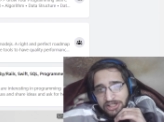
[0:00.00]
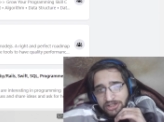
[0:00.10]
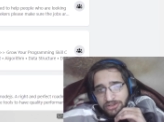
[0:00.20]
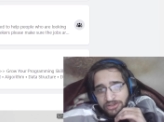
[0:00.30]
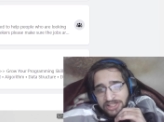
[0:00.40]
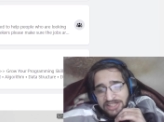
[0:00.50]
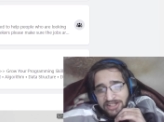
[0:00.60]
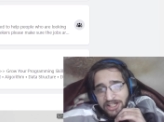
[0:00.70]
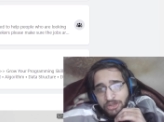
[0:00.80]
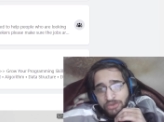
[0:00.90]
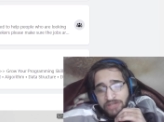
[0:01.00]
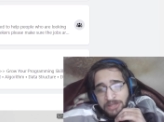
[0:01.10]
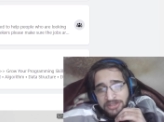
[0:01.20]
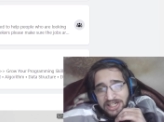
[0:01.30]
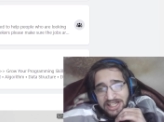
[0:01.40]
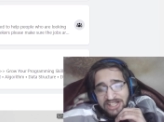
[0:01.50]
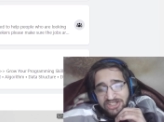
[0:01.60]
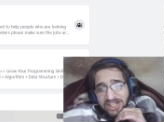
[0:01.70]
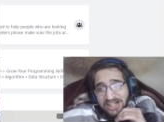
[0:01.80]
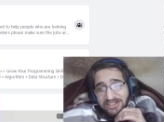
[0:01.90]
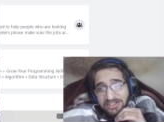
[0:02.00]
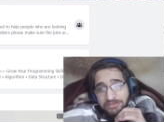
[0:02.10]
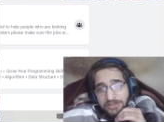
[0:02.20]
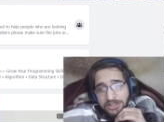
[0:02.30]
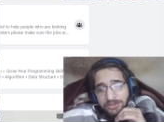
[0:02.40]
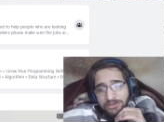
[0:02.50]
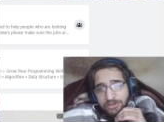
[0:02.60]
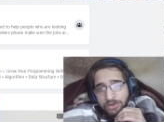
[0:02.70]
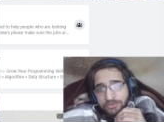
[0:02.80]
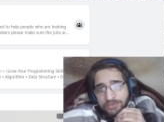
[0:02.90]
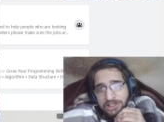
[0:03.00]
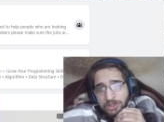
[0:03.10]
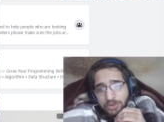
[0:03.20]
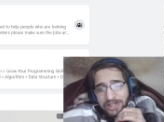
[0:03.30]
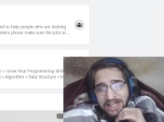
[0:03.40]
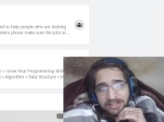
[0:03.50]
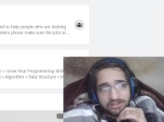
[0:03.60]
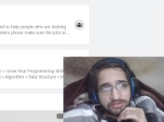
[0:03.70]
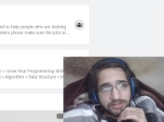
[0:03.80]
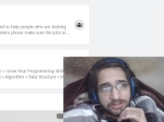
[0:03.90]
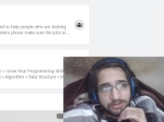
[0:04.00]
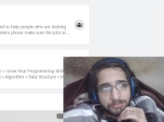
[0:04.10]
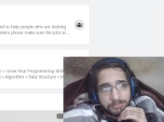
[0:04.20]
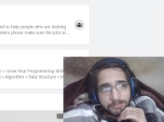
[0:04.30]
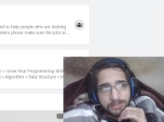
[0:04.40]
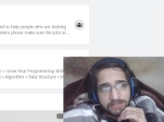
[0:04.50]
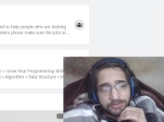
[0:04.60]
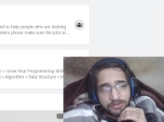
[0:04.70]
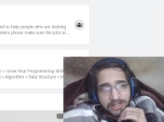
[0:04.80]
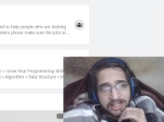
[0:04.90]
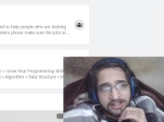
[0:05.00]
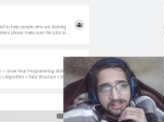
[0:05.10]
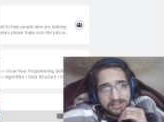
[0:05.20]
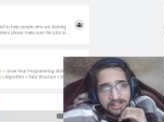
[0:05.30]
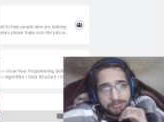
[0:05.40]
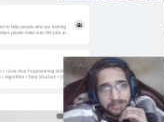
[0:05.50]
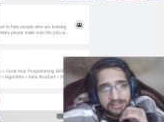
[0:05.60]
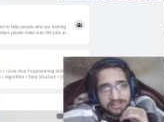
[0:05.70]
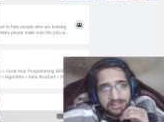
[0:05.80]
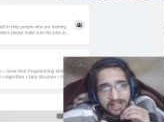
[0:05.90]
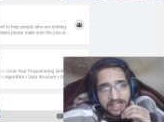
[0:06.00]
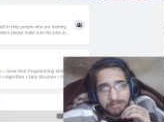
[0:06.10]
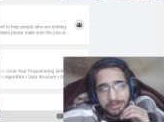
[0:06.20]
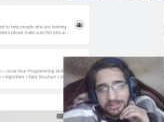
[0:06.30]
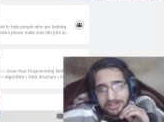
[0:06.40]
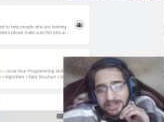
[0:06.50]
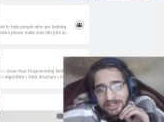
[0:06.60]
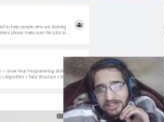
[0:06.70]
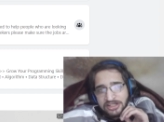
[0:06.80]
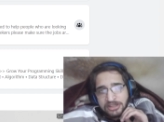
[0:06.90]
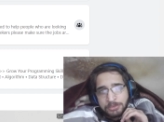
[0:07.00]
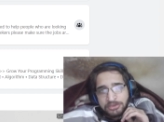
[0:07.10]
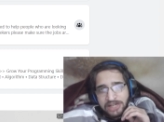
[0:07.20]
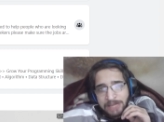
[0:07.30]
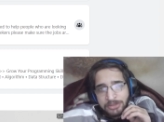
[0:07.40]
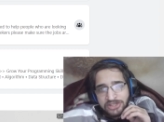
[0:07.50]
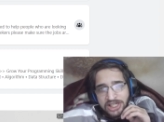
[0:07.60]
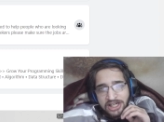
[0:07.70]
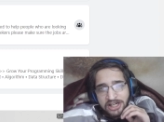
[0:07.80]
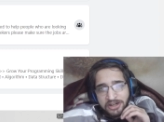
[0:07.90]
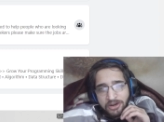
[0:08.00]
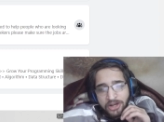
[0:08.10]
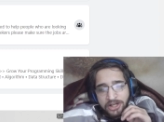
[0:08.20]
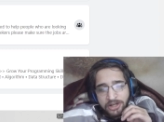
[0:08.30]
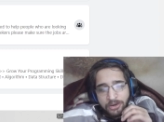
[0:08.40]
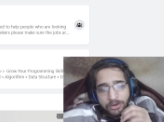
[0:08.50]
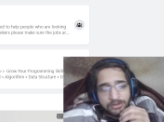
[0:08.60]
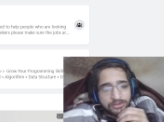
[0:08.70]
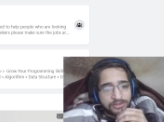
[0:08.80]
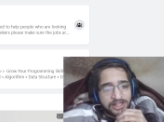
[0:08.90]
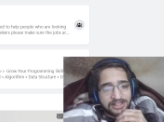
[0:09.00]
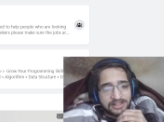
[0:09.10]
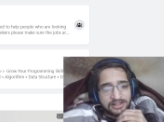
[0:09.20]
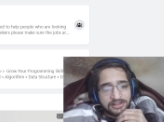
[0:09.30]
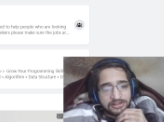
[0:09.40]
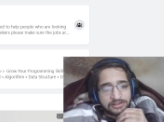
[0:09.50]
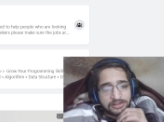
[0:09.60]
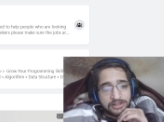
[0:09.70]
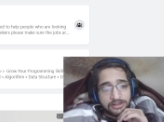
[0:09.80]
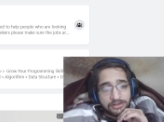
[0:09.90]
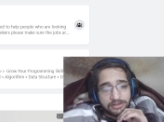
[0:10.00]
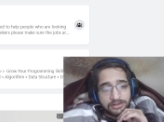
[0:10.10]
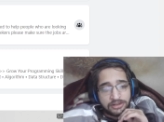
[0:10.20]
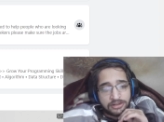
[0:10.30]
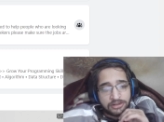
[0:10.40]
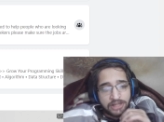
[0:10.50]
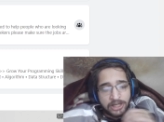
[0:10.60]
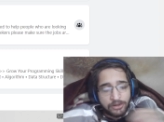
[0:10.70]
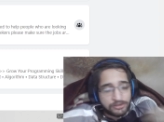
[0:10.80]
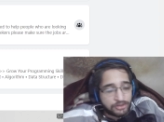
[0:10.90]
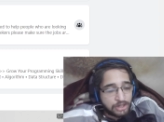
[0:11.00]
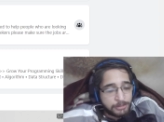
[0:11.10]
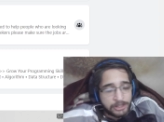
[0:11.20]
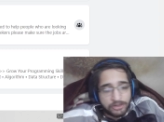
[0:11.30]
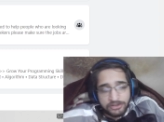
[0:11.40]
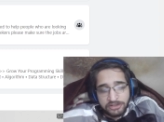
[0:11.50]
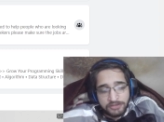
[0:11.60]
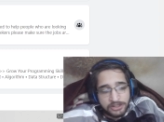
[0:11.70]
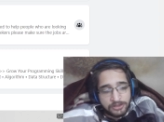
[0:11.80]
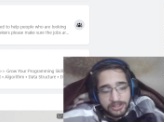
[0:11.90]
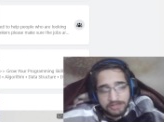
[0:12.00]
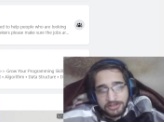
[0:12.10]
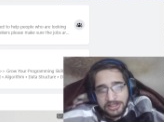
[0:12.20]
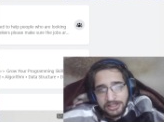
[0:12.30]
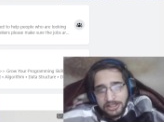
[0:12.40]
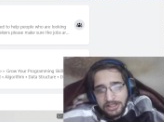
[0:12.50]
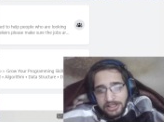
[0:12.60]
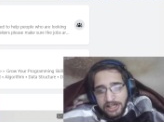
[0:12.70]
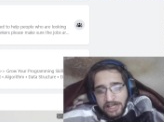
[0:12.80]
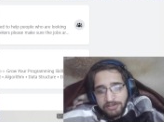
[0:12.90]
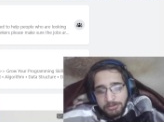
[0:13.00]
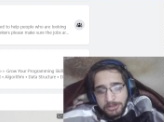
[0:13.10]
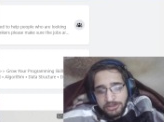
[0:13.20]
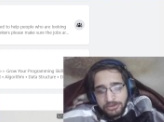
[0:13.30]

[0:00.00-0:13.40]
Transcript: So these are the two ways that I shared in this video. Hopefully you like this video. If you like it, then please hit the like button, subscribe the channel and, and also hit the uh, and also comment on this video as well. I will be